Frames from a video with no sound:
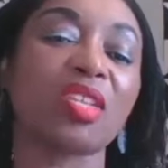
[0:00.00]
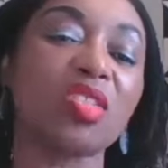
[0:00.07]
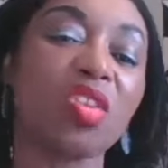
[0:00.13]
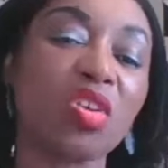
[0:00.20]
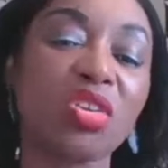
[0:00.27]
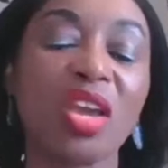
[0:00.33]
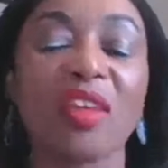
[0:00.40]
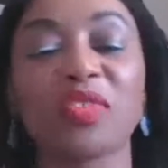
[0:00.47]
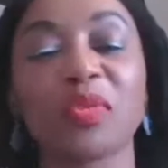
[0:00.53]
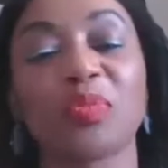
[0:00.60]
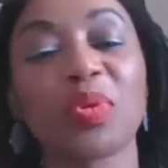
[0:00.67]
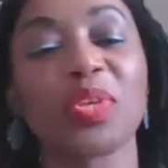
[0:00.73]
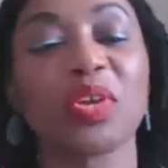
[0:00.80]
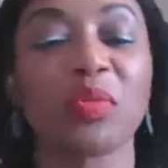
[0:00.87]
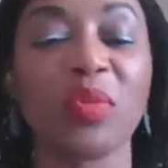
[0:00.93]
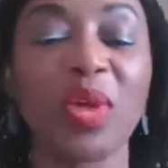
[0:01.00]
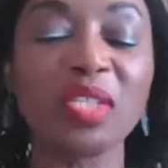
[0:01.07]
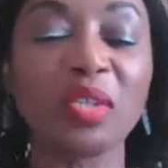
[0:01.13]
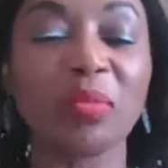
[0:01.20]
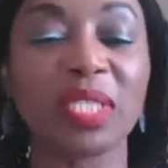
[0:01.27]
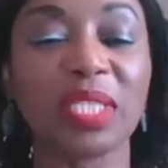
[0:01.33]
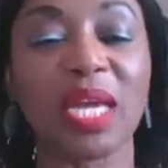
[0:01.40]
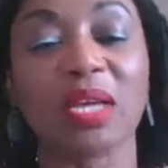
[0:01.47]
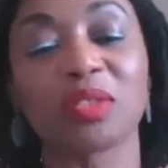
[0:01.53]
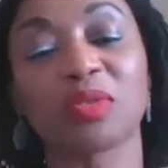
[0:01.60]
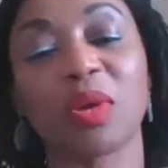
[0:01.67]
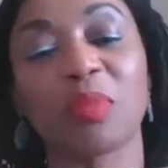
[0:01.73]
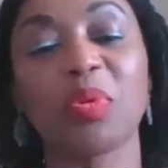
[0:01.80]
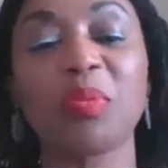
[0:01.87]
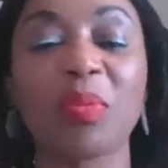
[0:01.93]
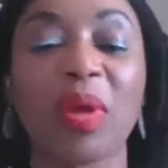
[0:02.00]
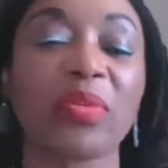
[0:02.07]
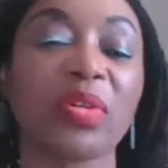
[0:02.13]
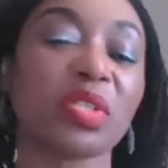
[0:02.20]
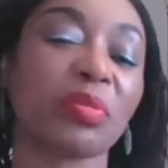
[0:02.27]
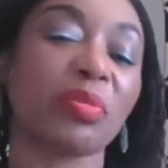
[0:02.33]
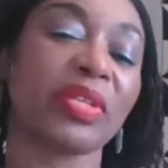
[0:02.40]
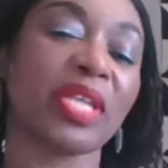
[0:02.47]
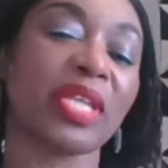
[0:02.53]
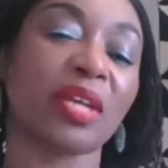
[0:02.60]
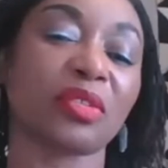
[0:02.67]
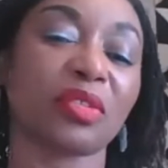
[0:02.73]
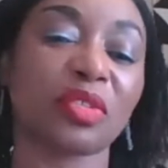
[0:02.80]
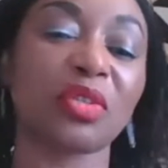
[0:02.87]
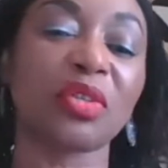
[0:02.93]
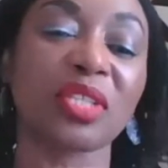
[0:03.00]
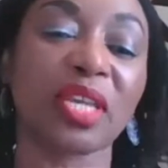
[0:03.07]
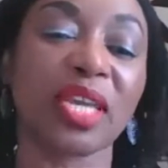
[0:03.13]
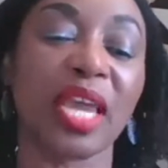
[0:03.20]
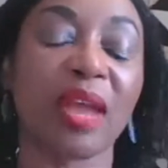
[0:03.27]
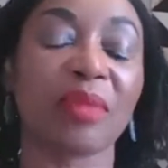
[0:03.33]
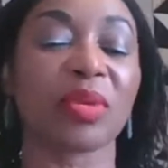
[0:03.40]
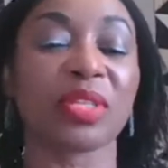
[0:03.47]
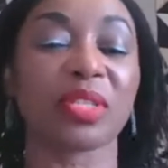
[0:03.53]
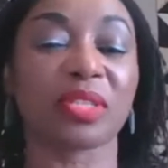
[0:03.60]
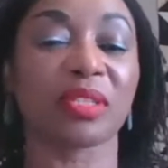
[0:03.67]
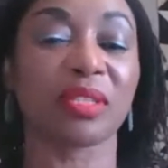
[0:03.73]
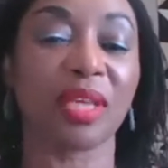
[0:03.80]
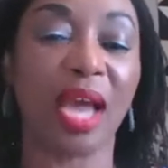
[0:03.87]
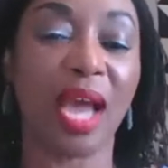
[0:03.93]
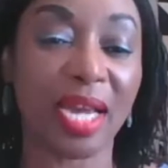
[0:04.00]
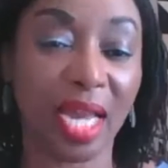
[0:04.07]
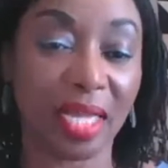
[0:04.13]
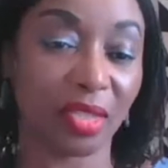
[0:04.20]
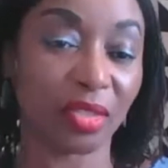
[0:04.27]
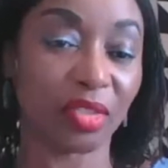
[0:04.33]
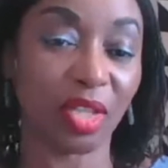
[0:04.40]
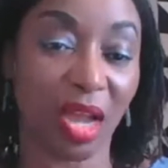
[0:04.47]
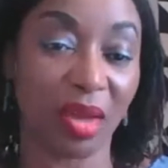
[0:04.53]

you have to put your resume down. So I put my resume down, took the camera, I got the job.